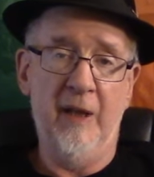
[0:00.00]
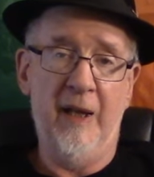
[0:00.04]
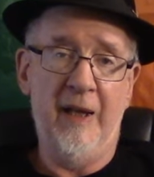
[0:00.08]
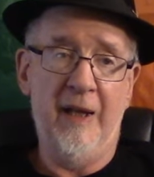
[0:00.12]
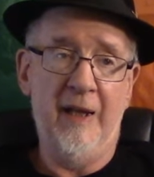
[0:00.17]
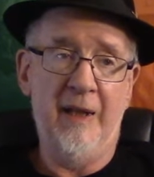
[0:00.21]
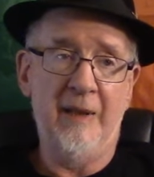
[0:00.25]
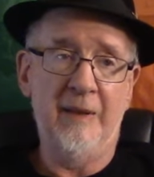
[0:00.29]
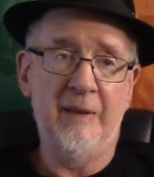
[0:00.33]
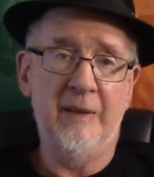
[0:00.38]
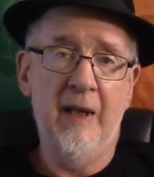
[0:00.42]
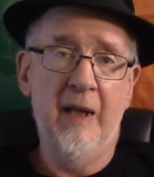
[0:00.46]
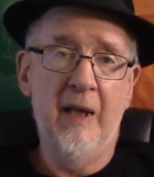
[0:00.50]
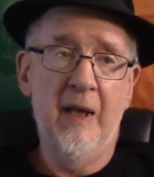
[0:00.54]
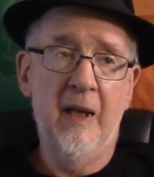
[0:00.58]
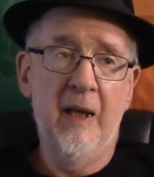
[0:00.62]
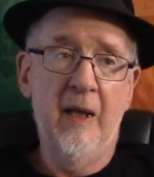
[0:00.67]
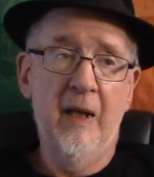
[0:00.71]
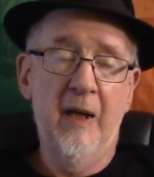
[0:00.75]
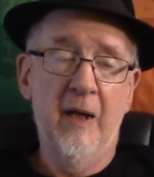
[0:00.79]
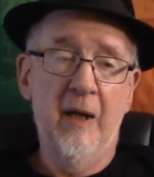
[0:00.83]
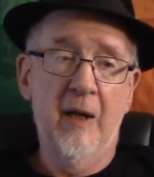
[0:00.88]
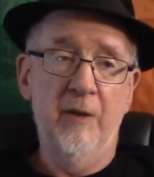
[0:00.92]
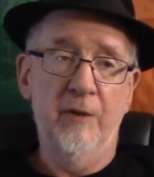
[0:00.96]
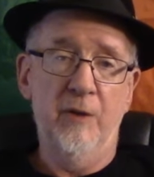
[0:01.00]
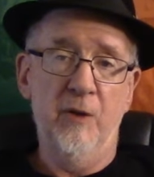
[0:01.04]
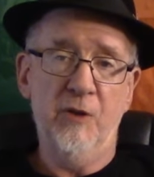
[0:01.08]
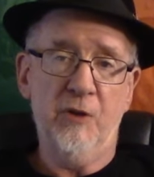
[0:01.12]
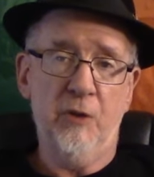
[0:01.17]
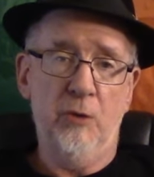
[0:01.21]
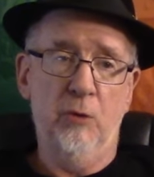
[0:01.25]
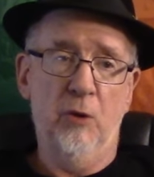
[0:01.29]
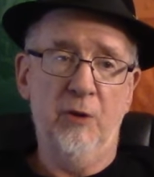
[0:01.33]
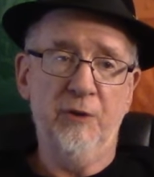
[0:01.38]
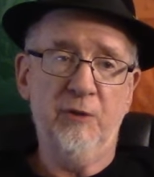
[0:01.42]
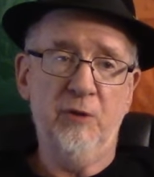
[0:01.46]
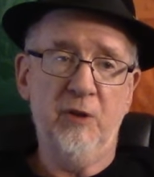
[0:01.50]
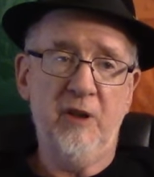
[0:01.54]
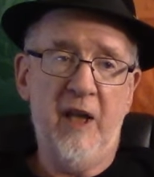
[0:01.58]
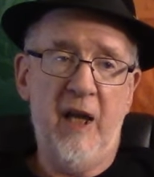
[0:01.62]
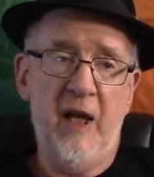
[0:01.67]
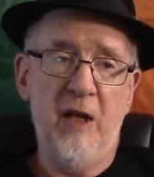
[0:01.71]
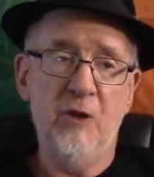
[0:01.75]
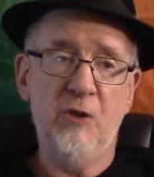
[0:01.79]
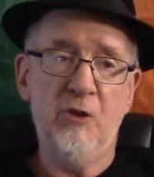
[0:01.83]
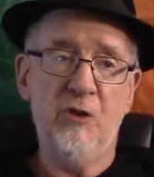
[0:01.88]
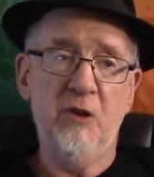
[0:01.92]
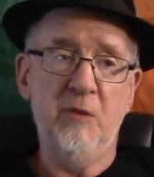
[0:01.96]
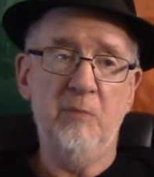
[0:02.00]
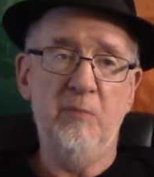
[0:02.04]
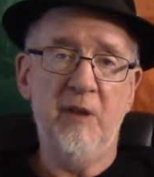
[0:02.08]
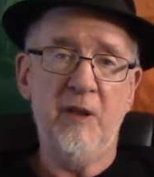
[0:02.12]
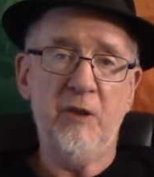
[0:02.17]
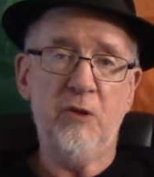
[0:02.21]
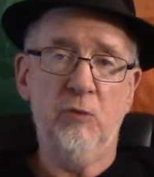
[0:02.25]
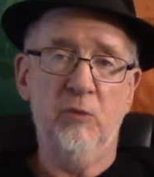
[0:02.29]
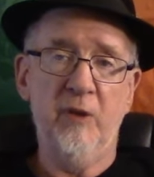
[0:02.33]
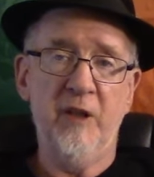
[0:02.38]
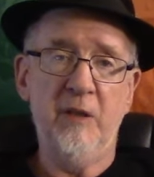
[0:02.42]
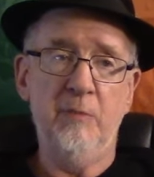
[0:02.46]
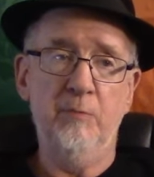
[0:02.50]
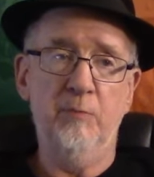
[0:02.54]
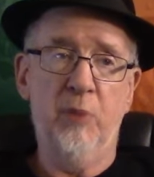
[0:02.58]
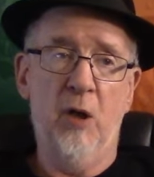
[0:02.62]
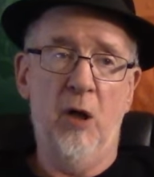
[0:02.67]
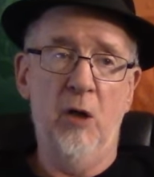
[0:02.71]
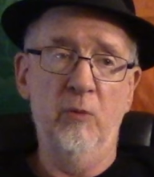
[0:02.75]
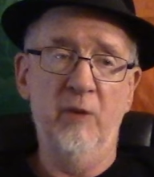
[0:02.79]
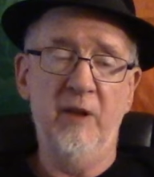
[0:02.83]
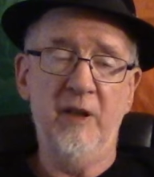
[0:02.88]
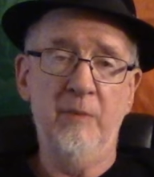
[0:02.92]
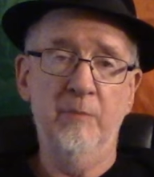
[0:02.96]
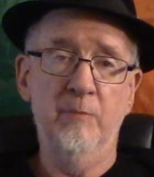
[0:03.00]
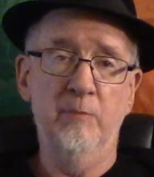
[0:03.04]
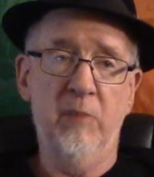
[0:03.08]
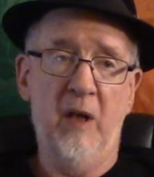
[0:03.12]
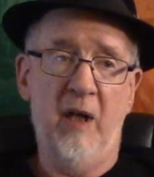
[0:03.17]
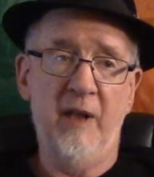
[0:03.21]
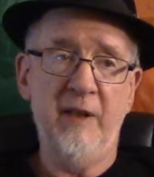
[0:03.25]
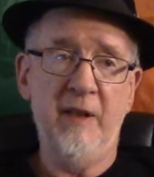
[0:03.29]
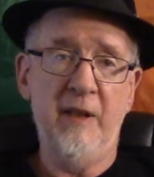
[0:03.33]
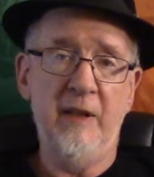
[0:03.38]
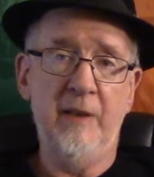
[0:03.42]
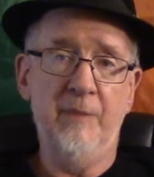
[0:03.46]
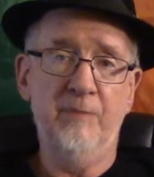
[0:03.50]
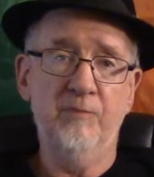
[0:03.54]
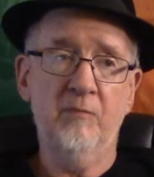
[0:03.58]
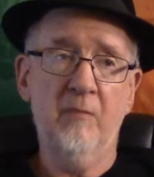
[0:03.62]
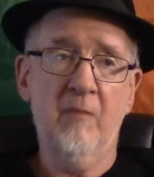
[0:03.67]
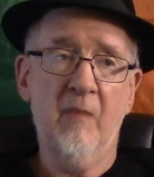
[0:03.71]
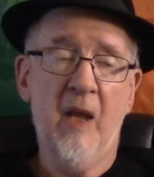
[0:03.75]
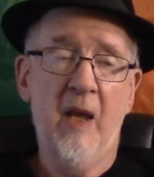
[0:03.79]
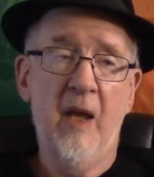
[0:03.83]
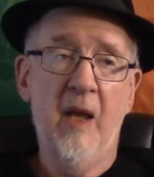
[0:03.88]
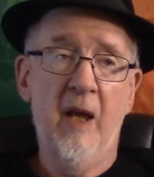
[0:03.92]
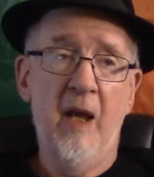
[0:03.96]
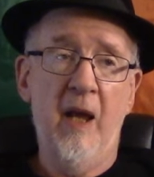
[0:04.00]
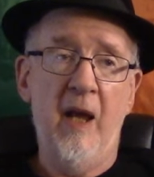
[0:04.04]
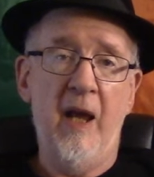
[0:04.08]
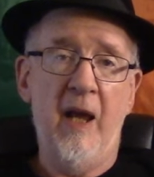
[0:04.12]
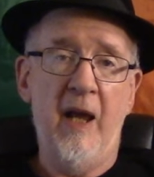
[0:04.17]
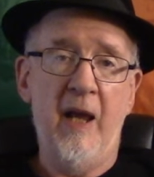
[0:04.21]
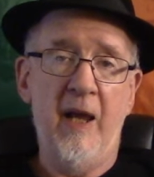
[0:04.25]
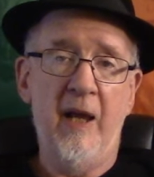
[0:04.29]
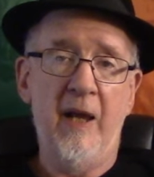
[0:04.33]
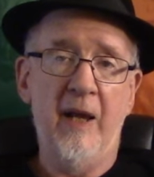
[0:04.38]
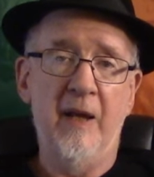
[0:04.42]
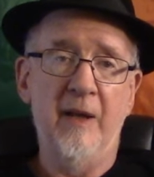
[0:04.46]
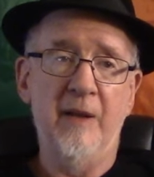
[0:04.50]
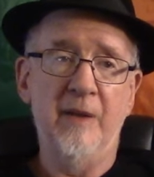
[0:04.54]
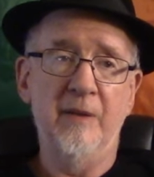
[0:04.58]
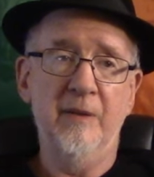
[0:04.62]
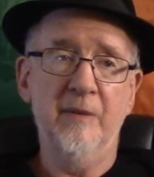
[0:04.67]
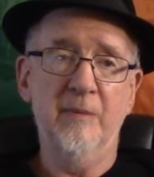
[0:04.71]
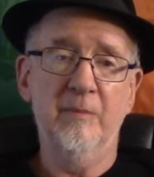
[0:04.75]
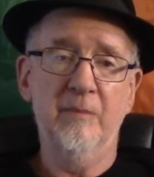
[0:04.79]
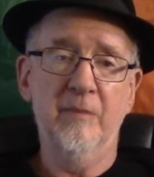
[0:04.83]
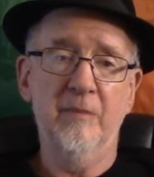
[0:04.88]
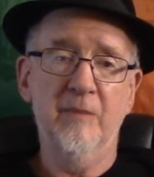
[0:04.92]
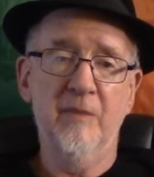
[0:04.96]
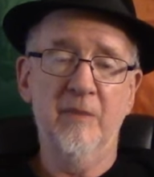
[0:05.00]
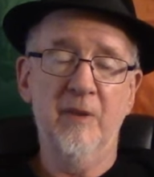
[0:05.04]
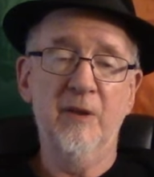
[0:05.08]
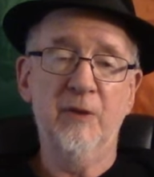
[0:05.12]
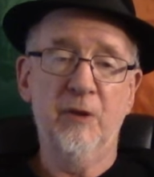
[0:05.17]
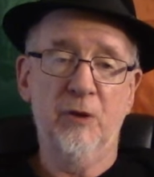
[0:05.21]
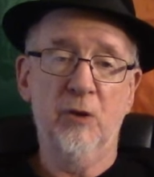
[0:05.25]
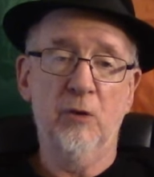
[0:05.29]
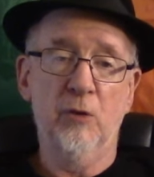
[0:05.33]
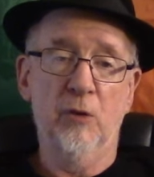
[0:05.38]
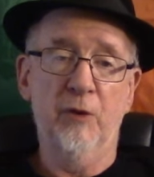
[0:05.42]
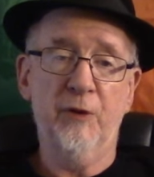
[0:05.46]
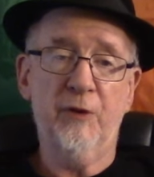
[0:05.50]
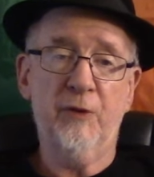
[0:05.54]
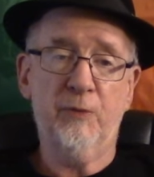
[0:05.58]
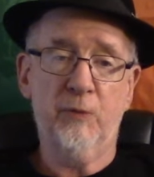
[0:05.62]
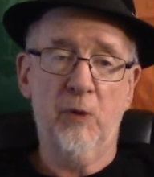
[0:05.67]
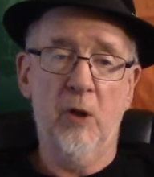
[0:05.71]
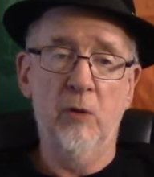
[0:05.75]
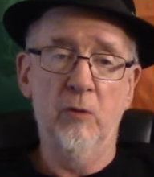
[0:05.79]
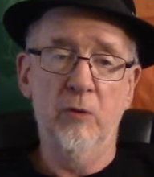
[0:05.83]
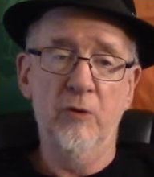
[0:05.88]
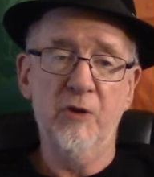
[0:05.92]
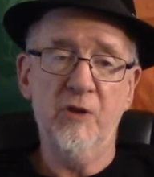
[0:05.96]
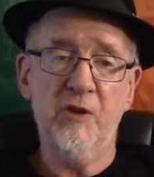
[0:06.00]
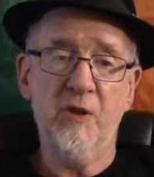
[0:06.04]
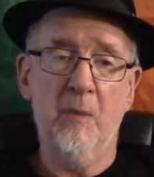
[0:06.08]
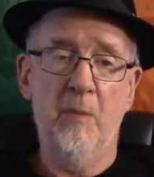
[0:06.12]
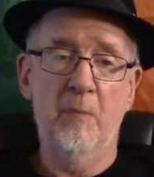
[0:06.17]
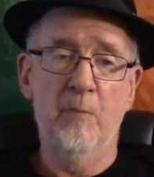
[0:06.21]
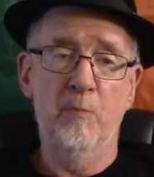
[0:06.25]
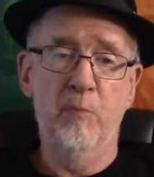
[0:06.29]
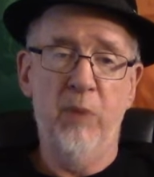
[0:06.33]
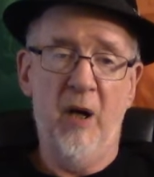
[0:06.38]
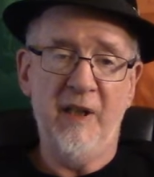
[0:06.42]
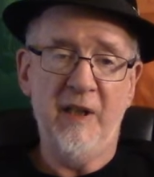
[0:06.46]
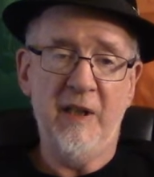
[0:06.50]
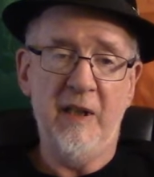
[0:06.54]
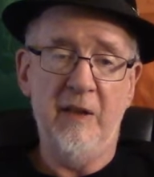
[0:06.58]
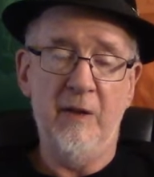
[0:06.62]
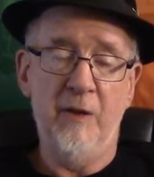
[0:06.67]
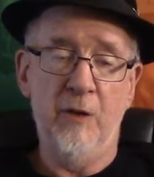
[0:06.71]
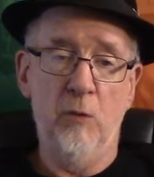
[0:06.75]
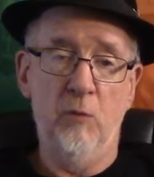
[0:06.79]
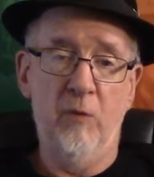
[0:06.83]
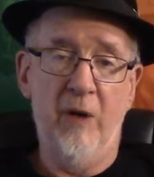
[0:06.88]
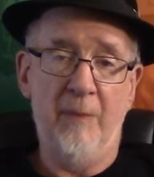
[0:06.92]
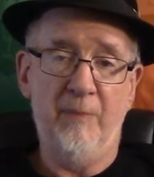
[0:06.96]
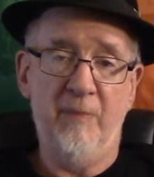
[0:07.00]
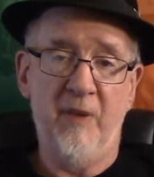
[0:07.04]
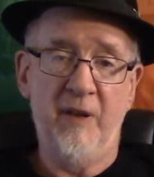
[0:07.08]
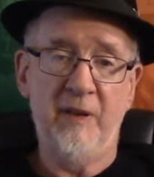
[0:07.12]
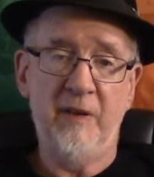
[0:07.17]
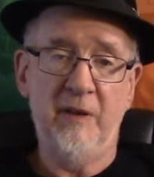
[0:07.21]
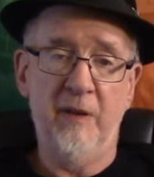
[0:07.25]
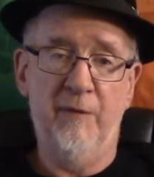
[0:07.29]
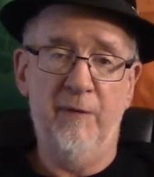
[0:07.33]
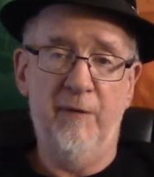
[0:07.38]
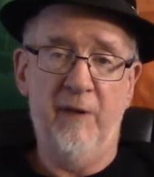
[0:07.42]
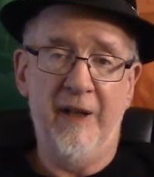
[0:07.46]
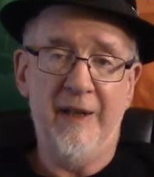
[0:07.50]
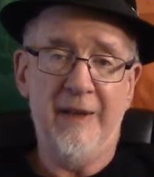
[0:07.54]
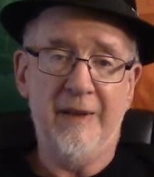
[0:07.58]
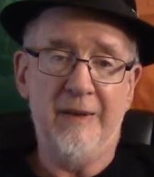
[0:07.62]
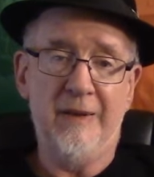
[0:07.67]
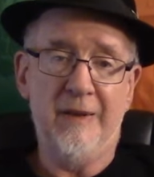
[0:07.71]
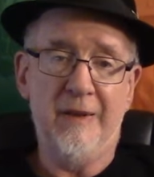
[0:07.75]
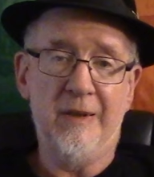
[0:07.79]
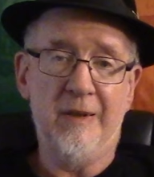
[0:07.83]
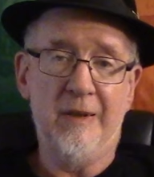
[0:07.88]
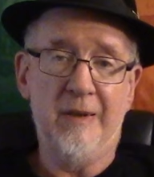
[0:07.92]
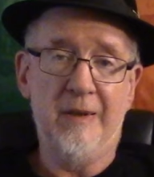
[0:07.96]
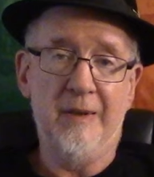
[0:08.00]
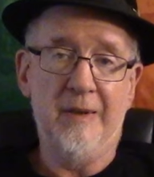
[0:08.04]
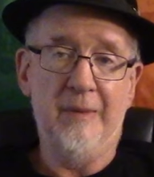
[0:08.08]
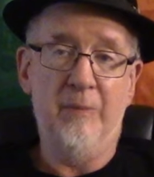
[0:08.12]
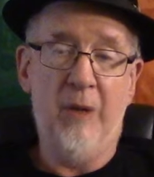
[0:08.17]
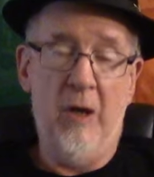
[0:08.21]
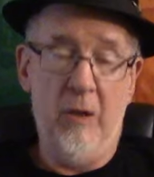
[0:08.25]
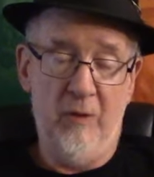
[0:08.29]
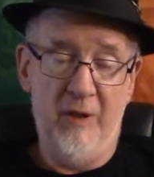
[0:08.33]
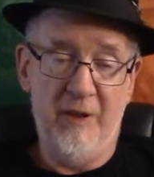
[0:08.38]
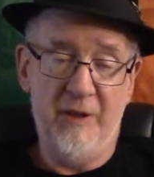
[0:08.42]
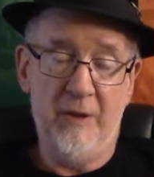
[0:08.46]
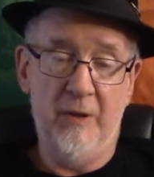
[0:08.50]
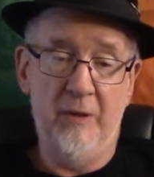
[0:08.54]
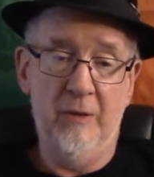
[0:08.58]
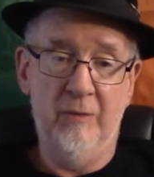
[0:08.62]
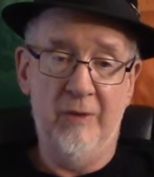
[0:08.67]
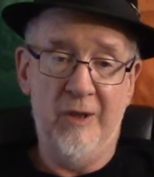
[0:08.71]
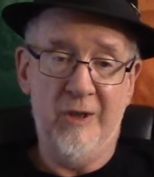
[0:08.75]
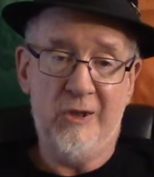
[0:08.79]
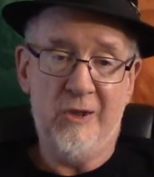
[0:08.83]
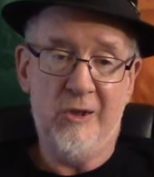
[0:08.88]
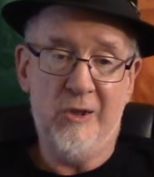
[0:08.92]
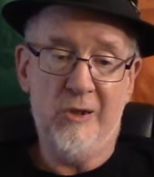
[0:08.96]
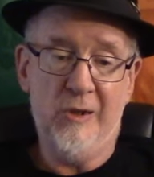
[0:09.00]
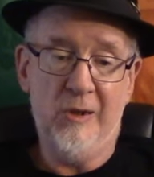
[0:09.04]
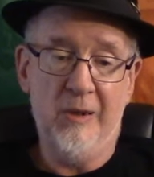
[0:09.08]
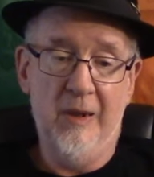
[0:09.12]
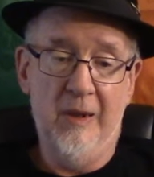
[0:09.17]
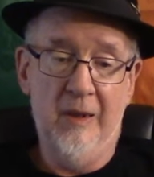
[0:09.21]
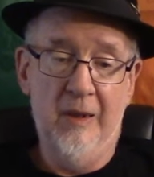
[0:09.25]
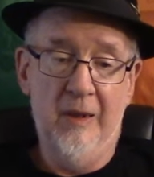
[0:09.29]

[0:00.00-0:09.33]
And there's an altercation between Poet and Buddy, and the girl throws Buddy the weapon to fight Poet, which